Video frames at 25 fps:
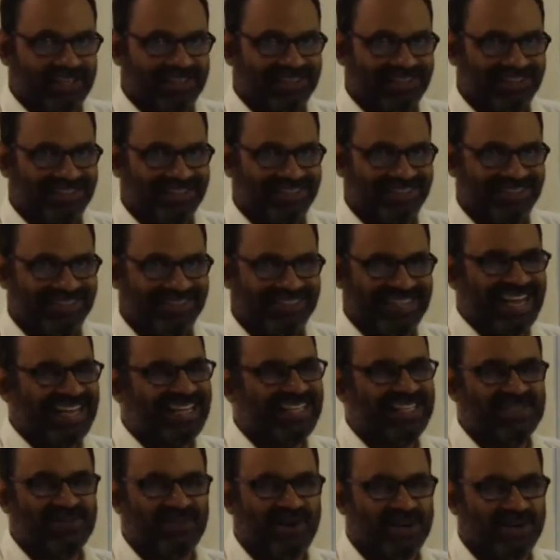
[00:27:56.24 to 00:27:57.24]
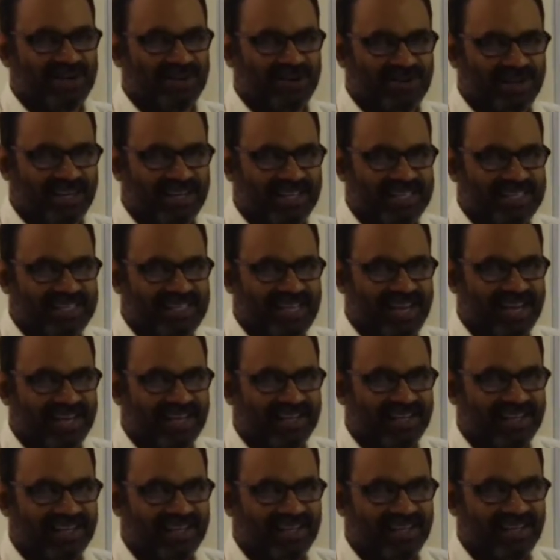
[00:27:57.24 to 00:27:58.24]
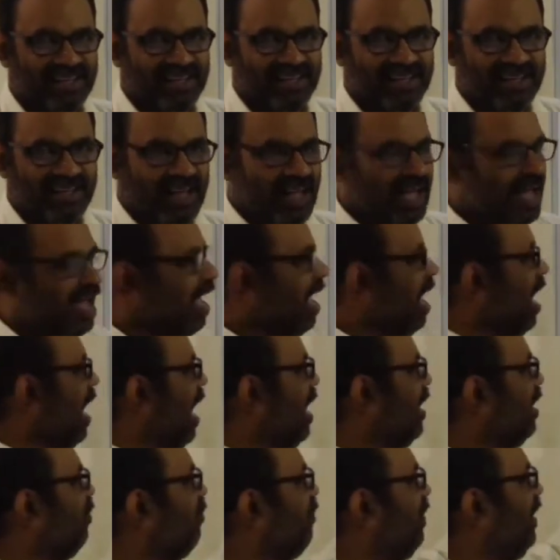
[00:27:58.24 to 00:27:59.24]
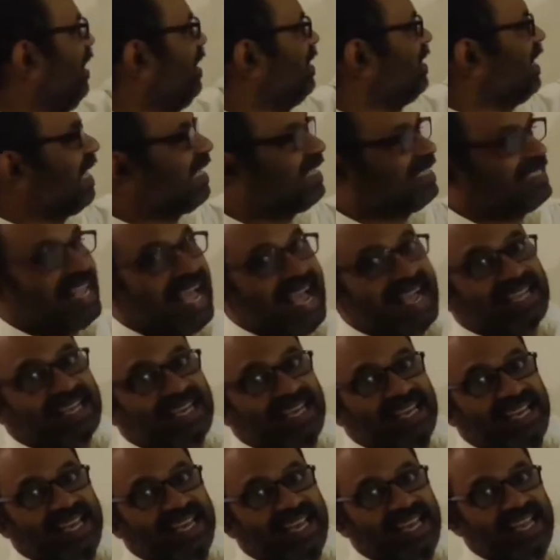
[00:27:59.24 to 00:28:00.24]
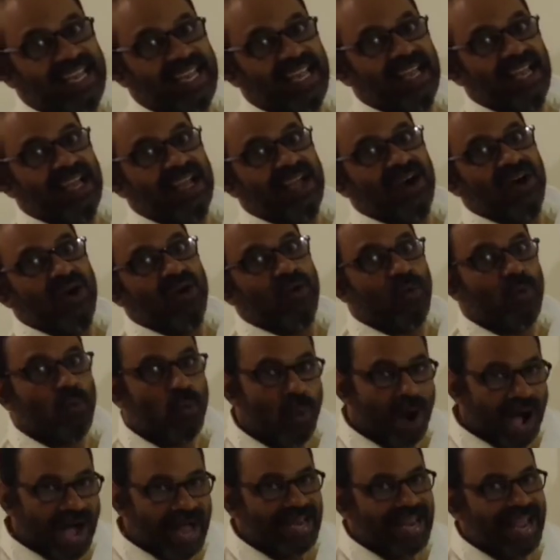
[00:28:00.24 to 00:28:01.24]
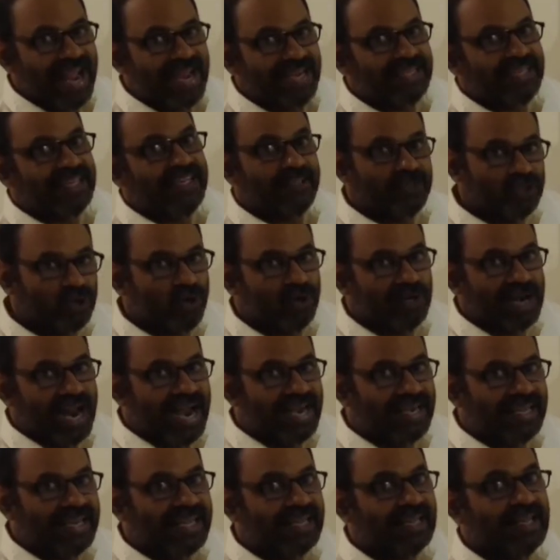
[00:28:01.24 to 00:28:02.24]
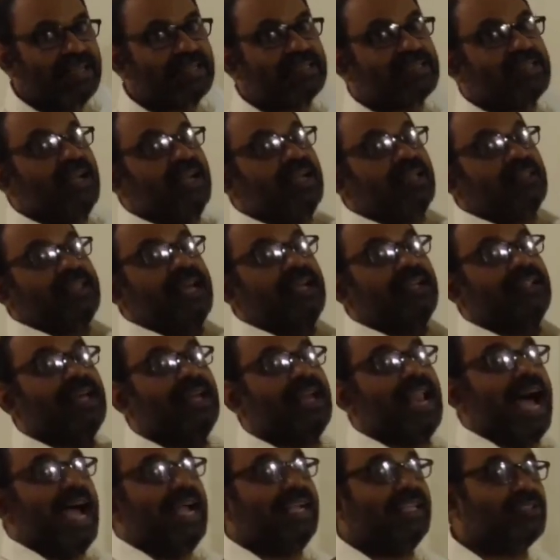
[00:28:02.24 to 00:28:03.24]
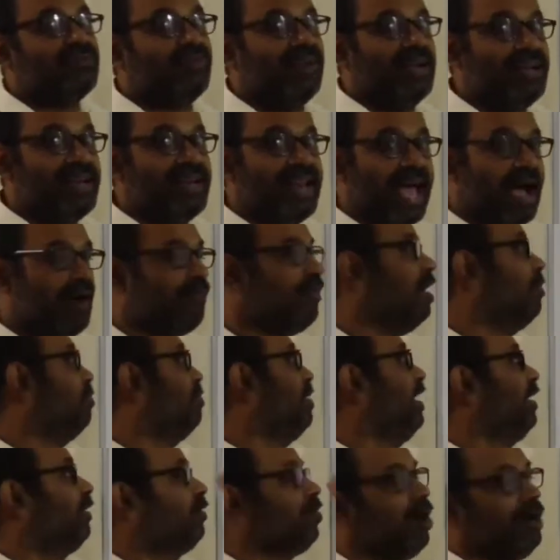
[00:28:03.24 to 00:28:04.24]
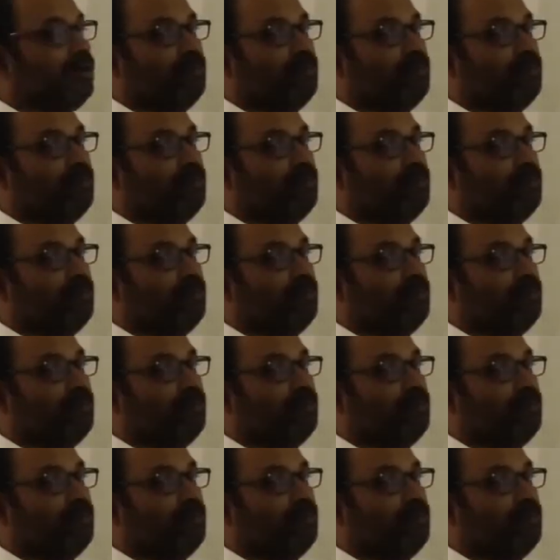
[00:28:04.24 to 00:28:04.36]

other. That is what Euclid said. And if it is exactly 180, two right angles, then the lines will never meet